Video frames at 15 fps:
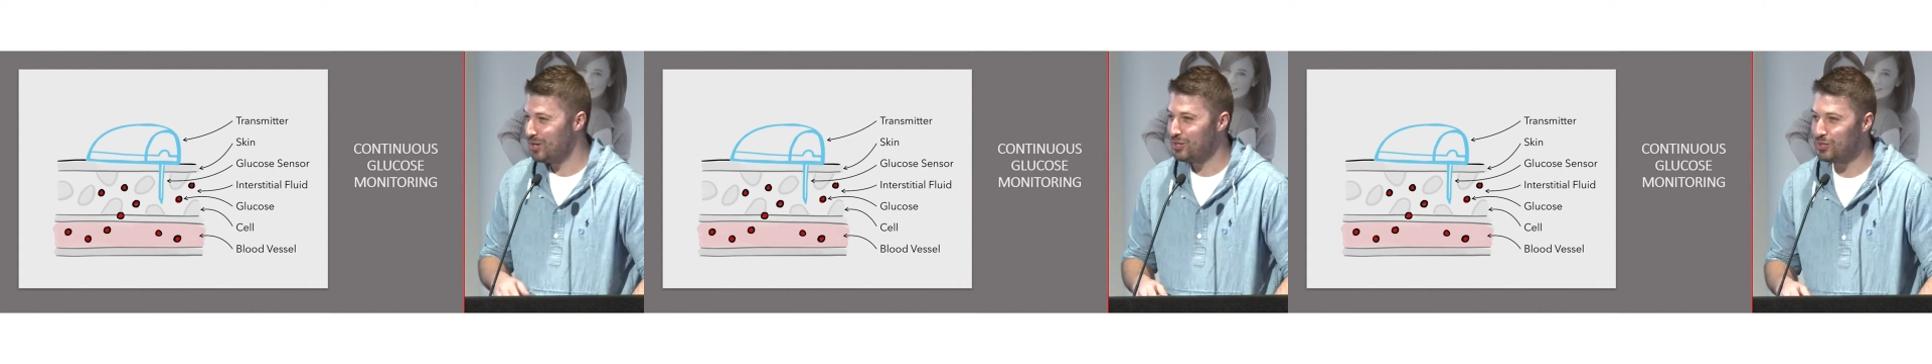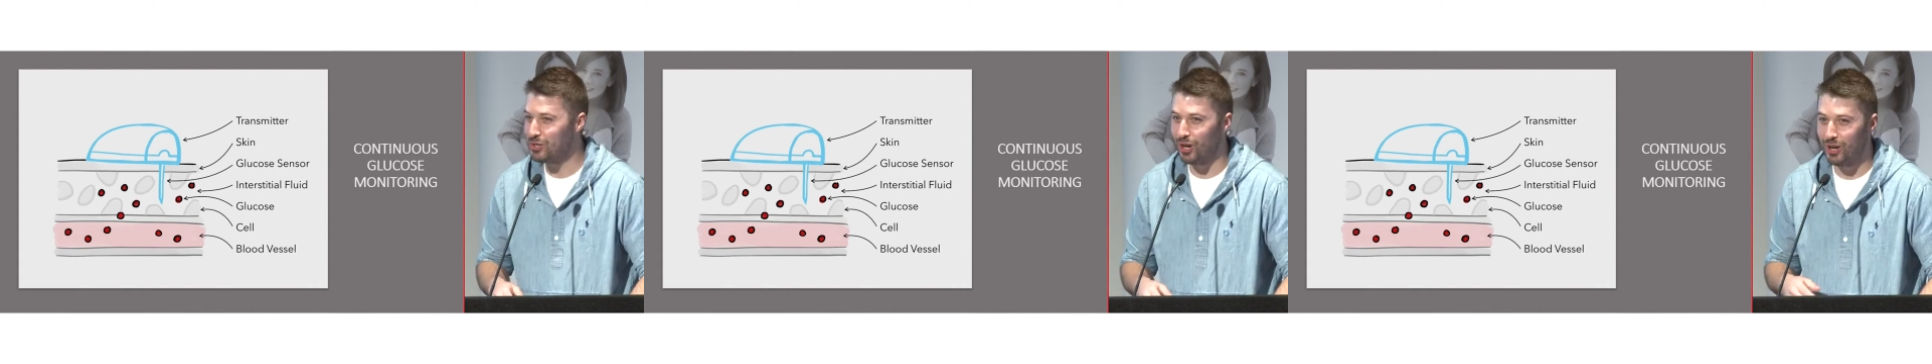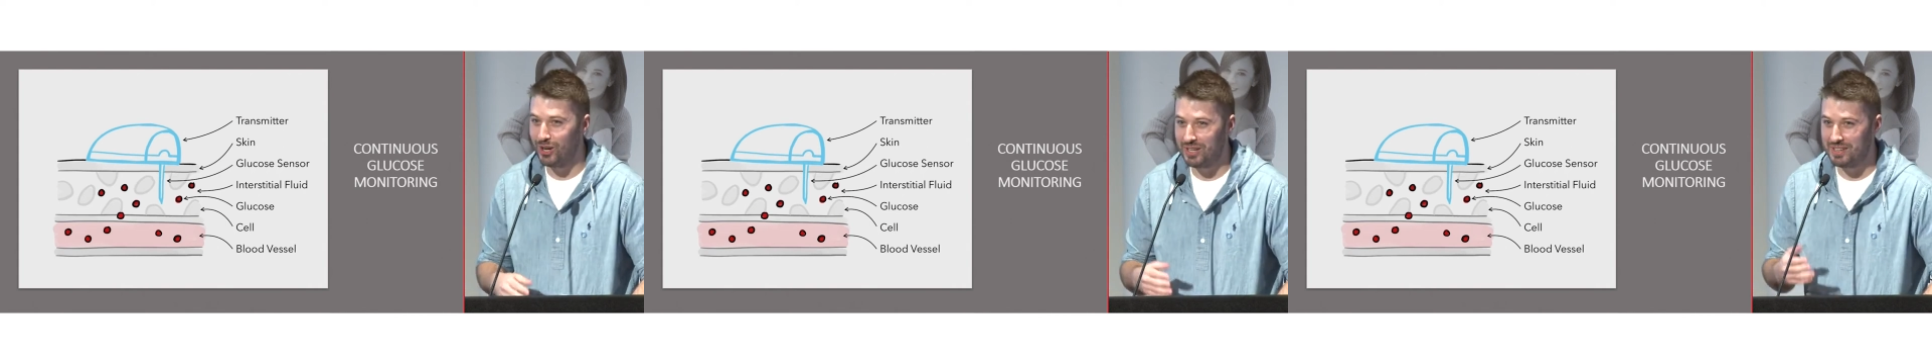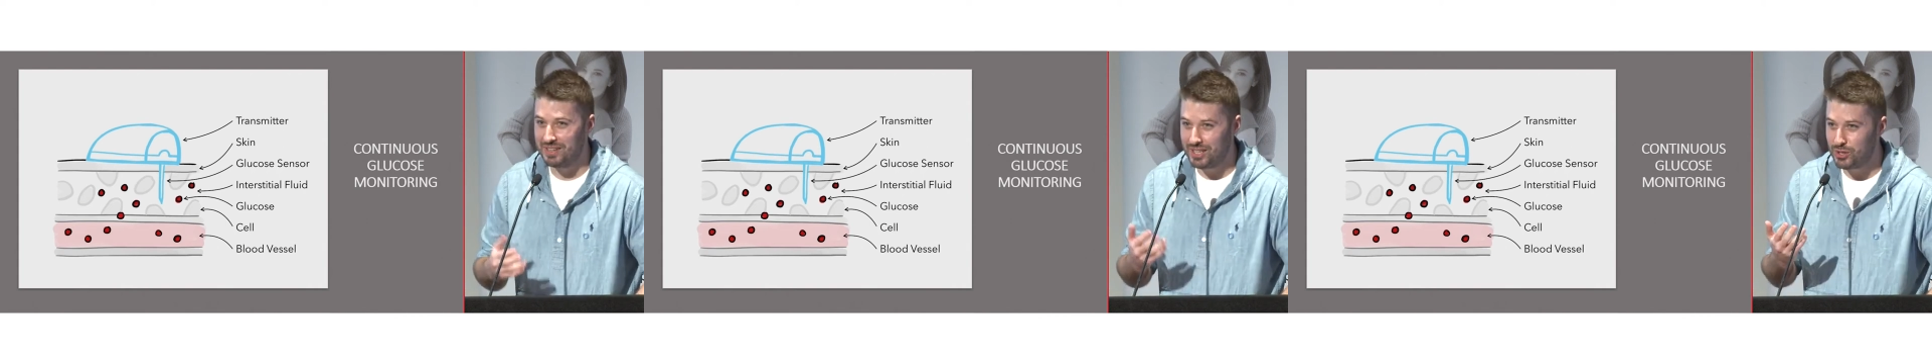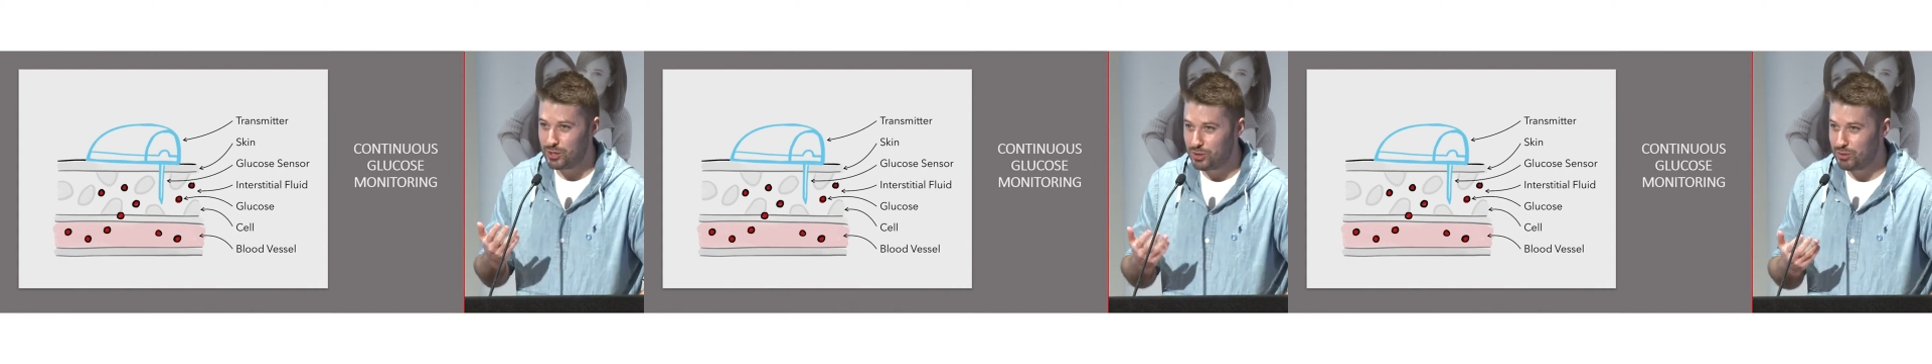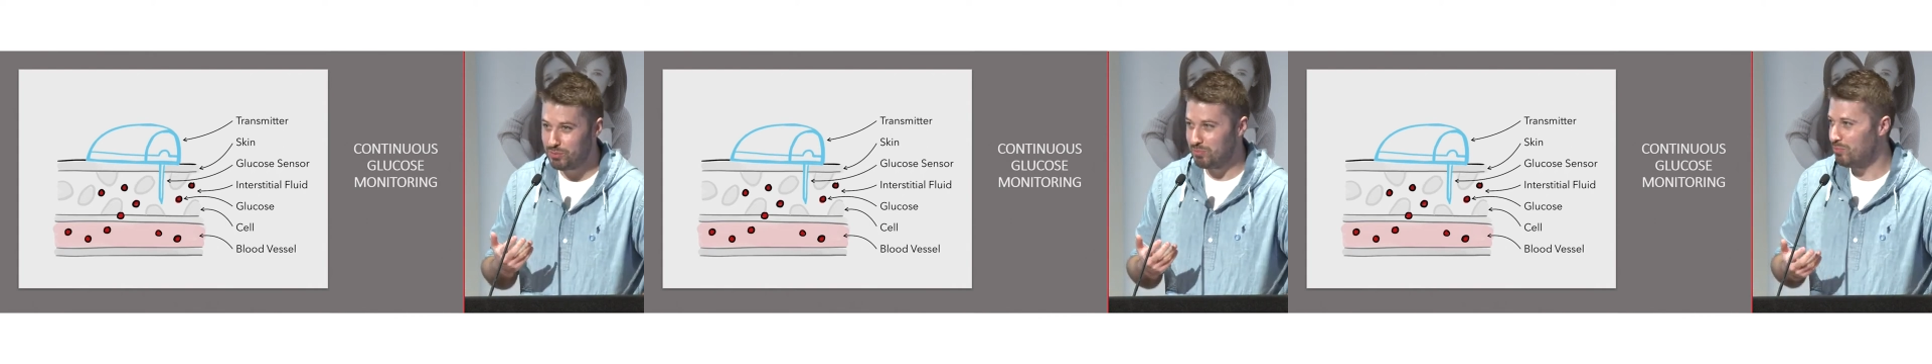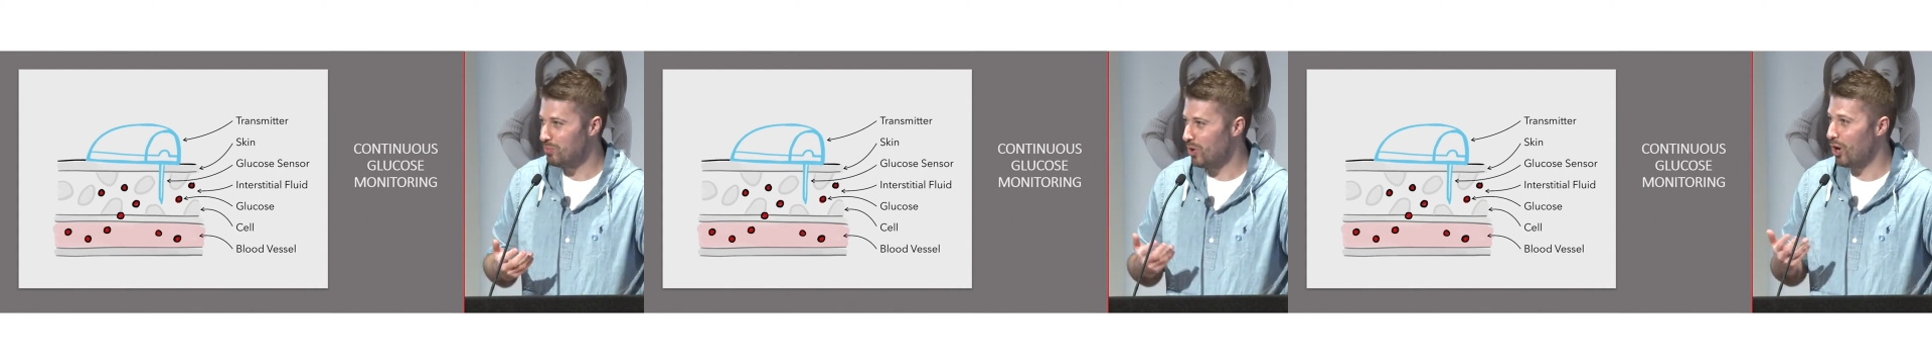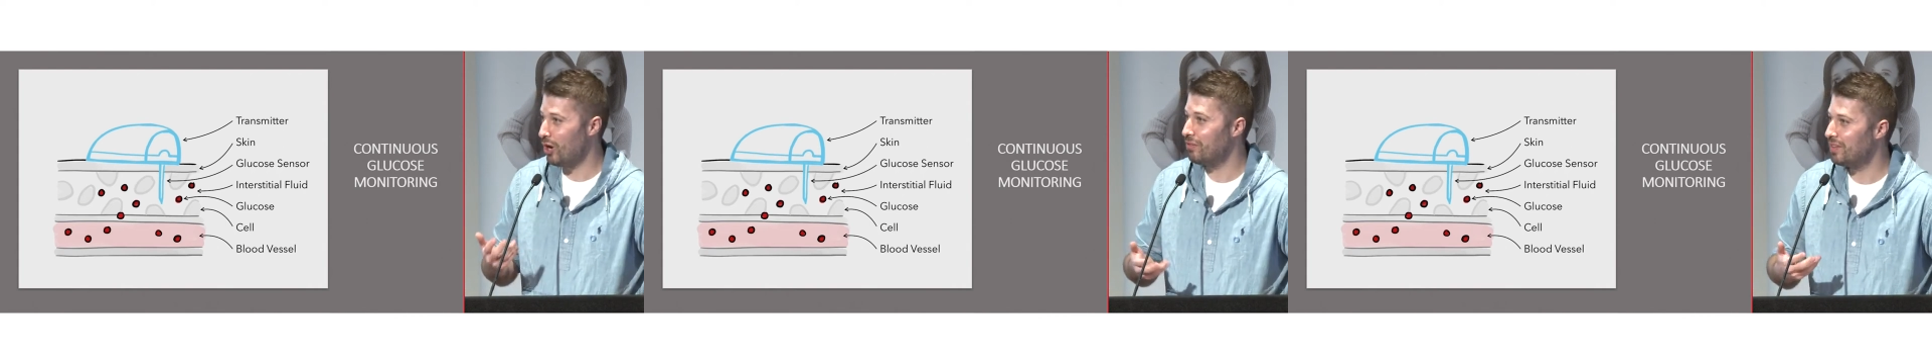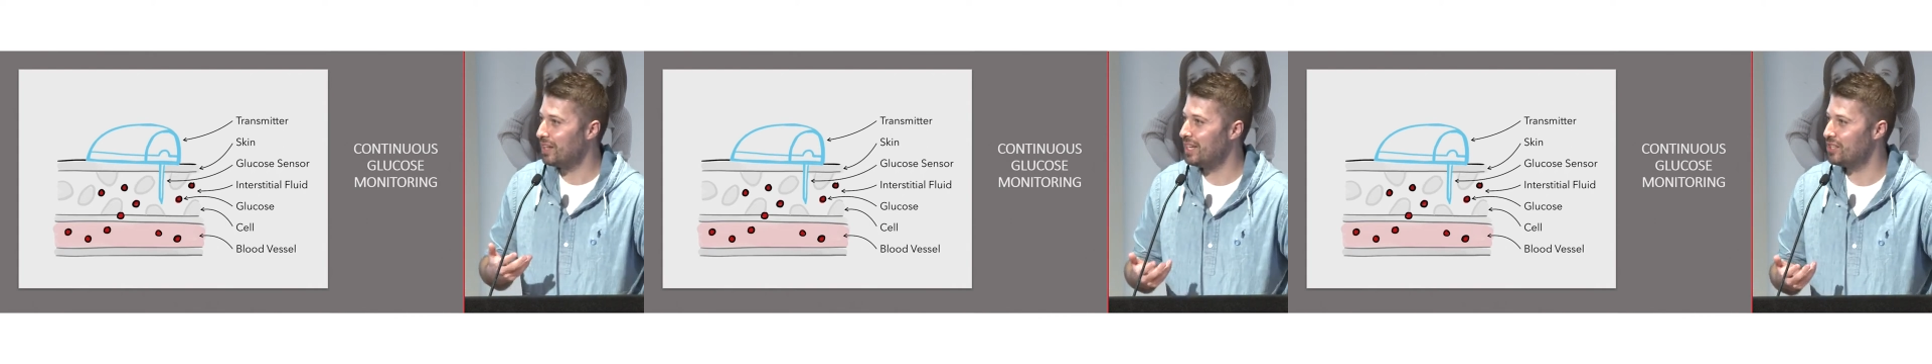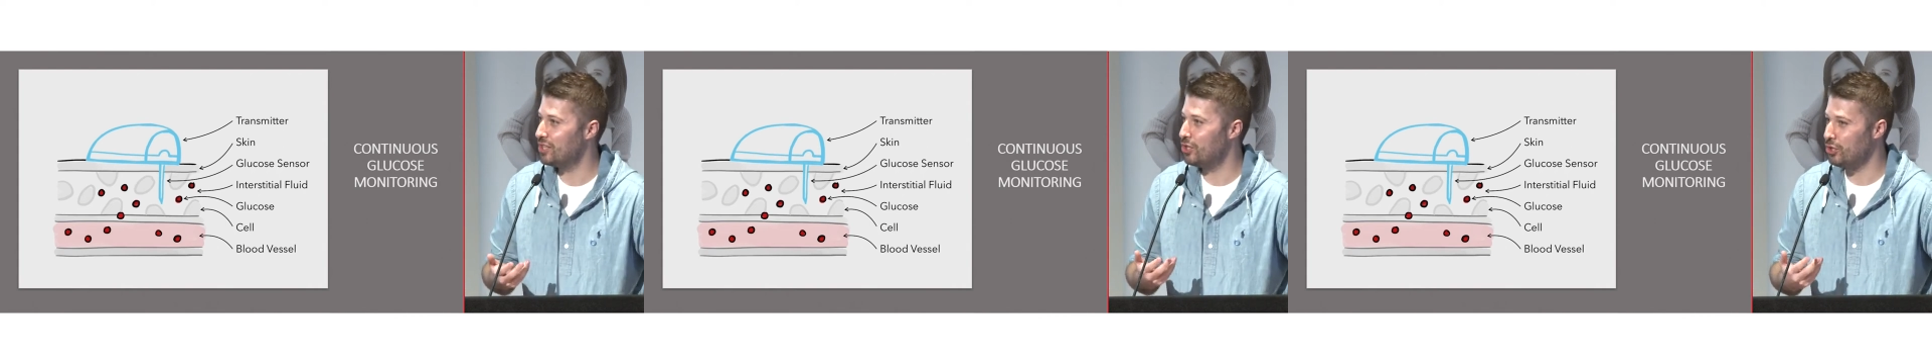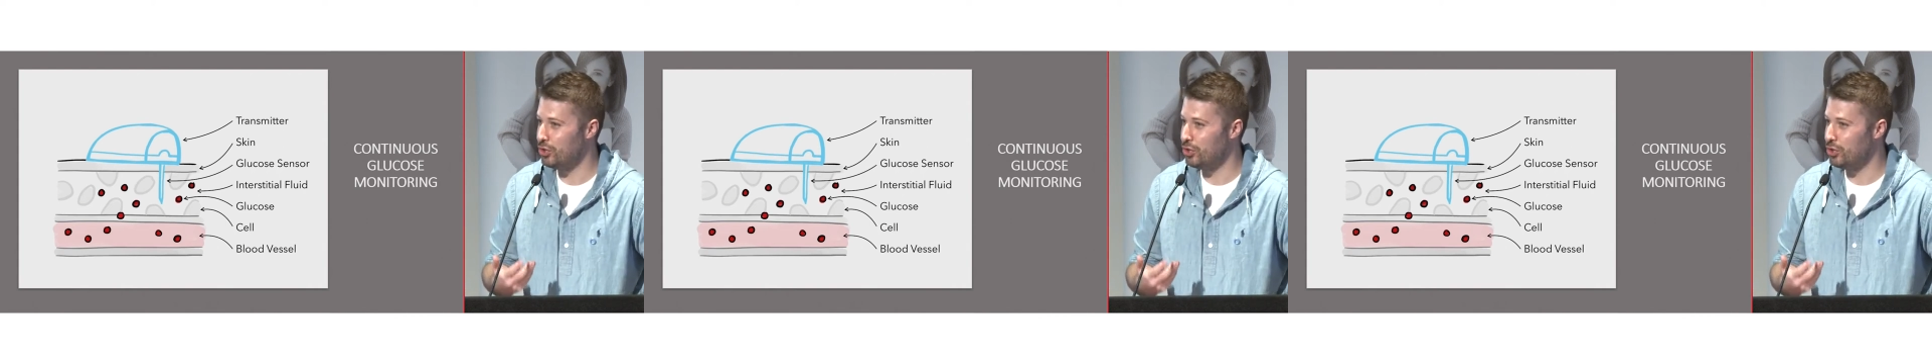So, this hopefully isn't